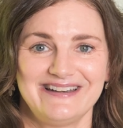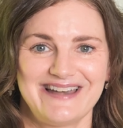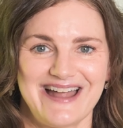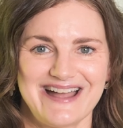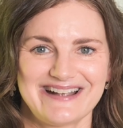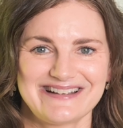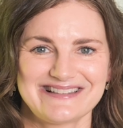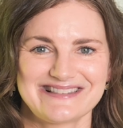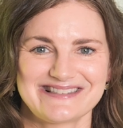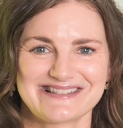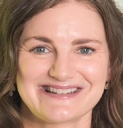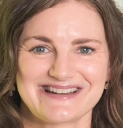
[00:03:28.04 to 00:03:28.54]

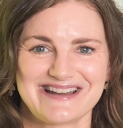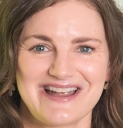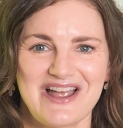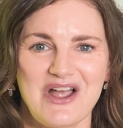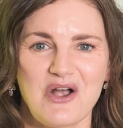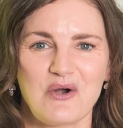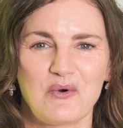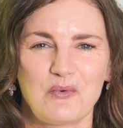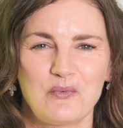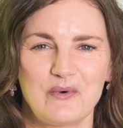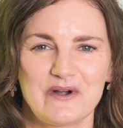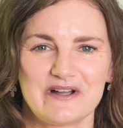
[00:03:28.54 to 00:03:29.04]
Next,
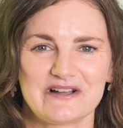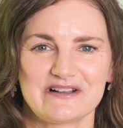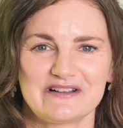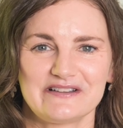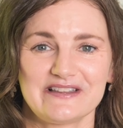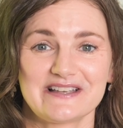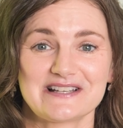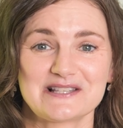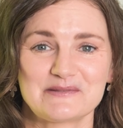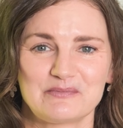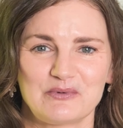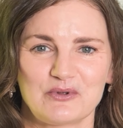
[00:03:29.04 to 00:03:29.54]
we'll
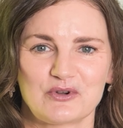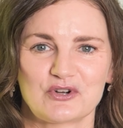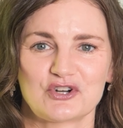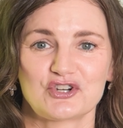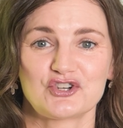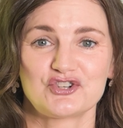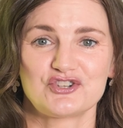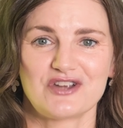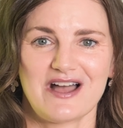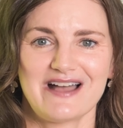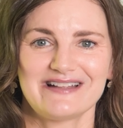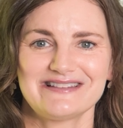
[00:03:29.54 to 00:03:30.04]
explore
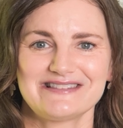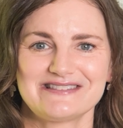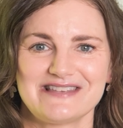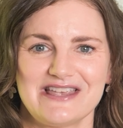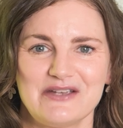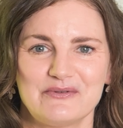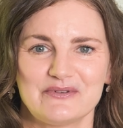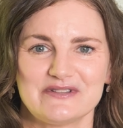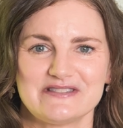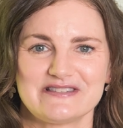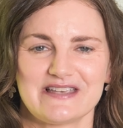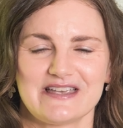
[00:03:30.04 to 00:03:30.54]
shot
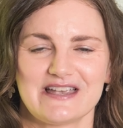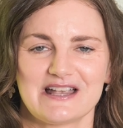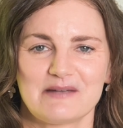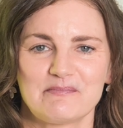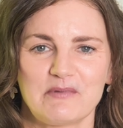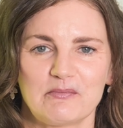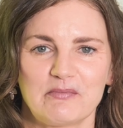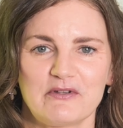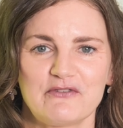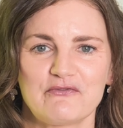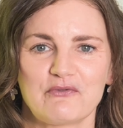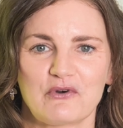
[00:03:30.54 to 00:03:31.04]
sequencing,
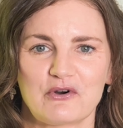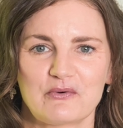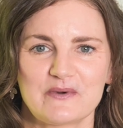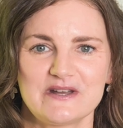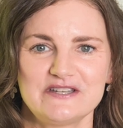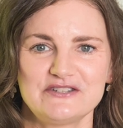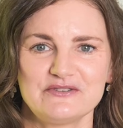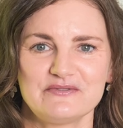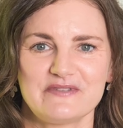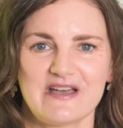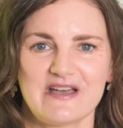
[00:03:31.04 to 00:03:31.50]
but before we do